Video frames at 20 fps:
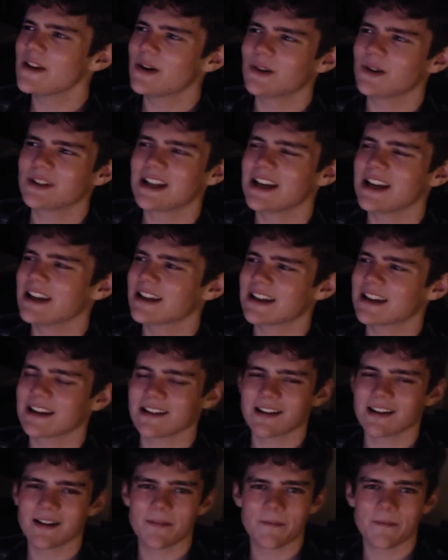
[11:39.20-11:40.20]
like
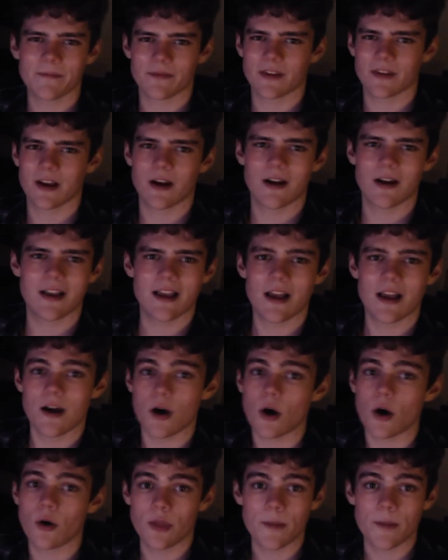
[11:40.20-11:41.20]

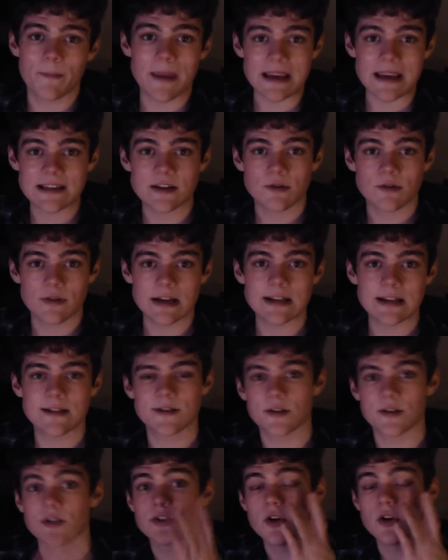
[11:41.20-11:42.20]
all the base ingredients
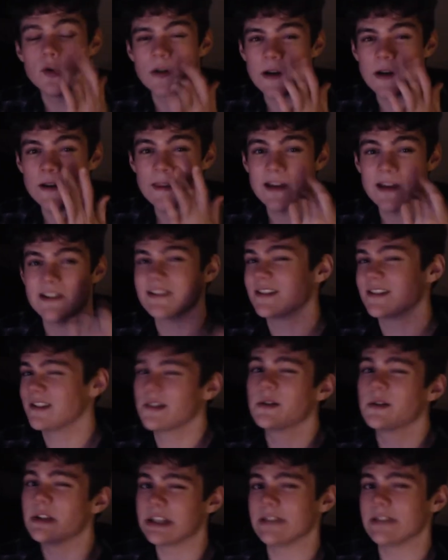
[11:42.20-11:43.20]
are so good that it's a
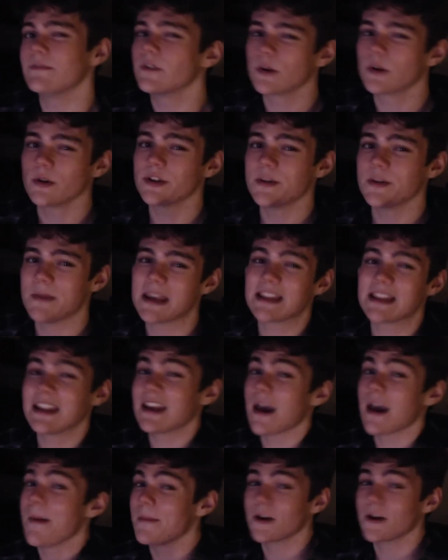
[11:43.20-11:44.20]
little difficult to make like
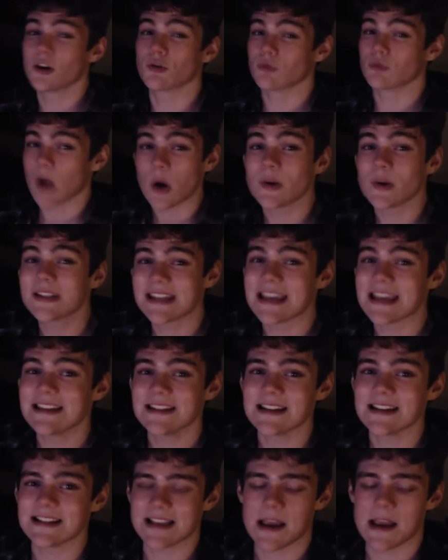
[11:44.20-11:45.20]
a gross
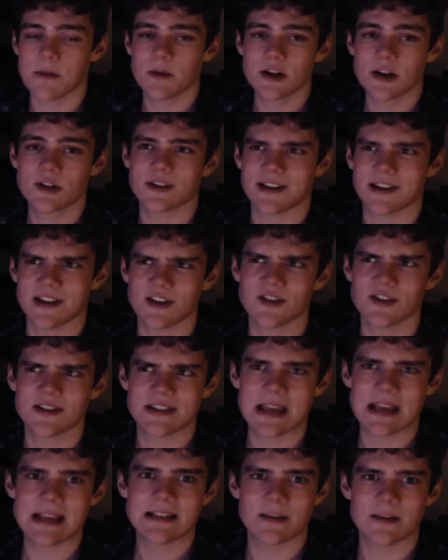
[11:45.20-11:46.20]
tasting sandwich. Like it just
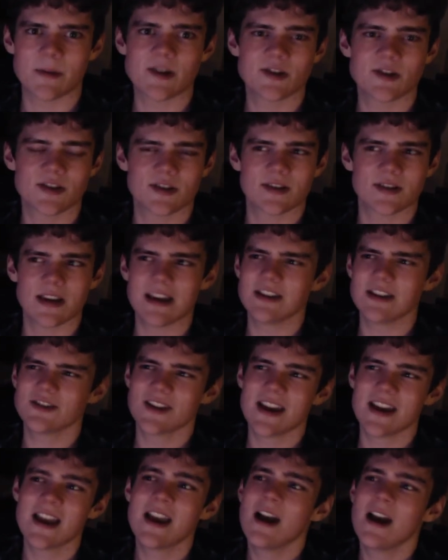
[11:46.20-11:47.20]
tastes a bunch. It
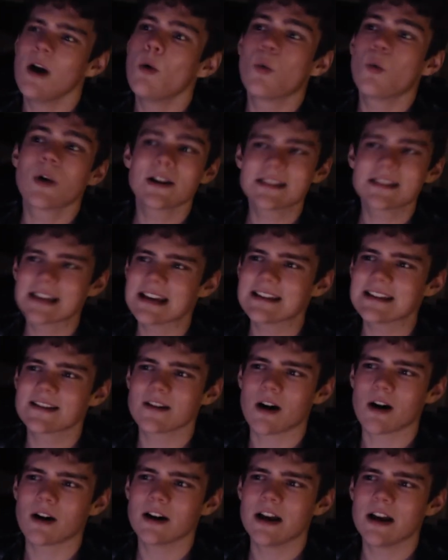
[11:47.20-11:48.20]
just worst case
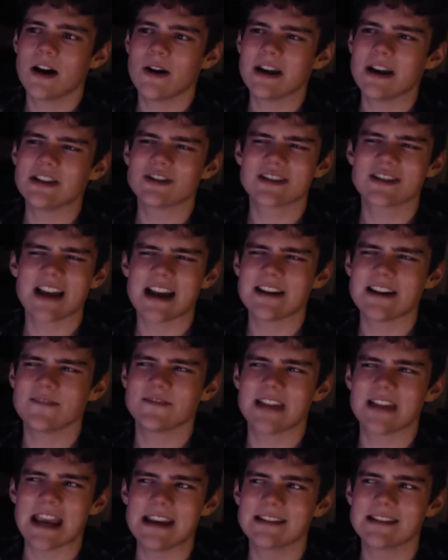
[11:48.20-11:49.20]
scenario, it just kind of
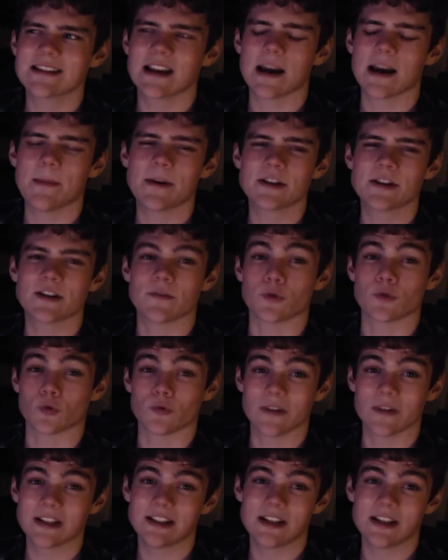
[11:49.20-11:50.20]
tastes like a bunch of
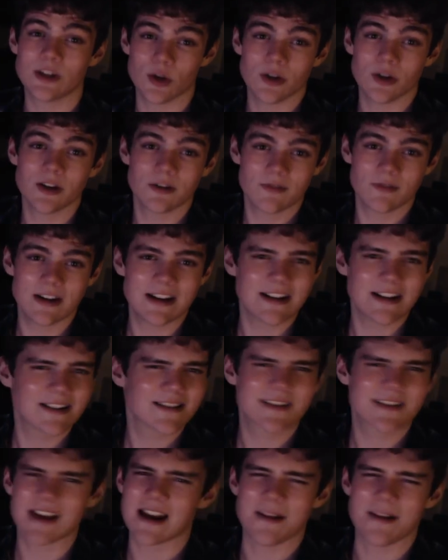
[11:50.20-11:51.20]
really good
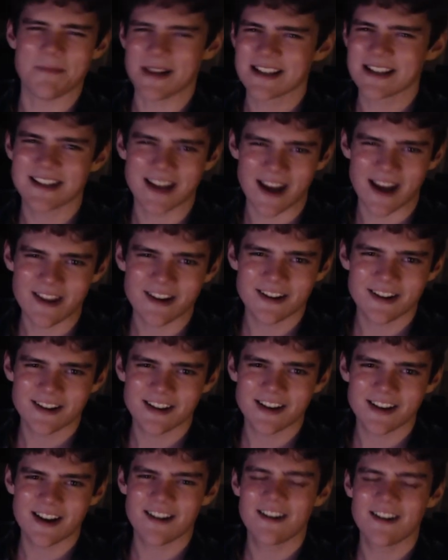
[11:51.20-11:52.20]
ingredients kind of mixed together.
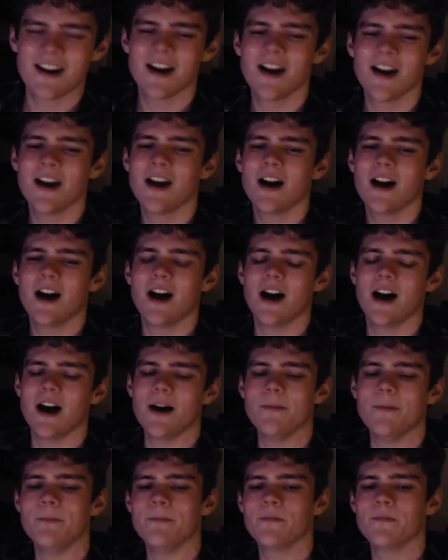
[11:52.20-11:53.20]
You know,
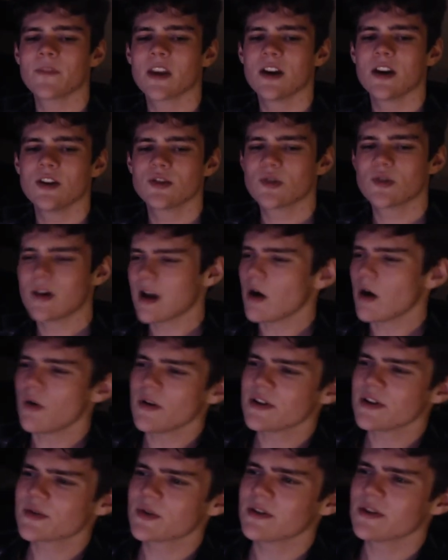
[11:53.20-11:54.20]
um, so I
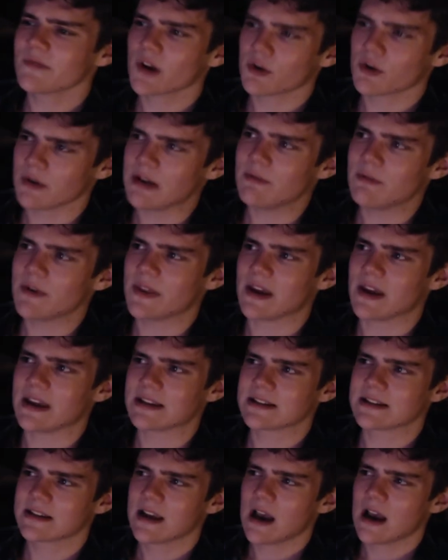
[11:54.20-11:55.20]
always sort of agreed with
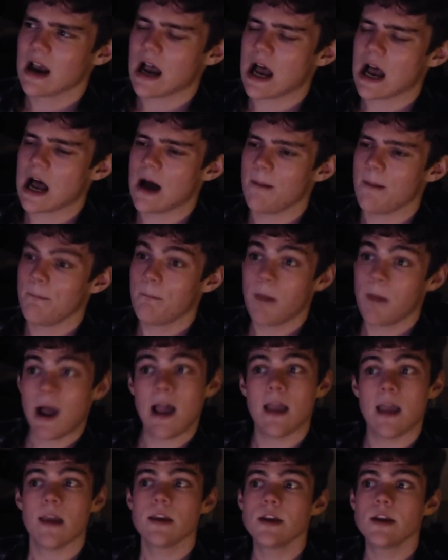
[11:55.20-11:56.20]
this. Um,
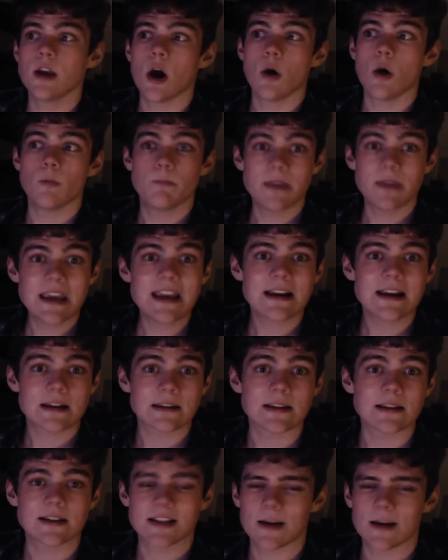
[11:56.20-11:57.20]
but you know, being at
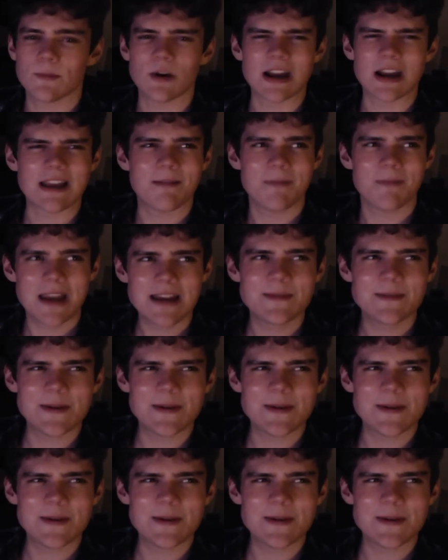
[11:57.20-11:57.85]
the subway, it made me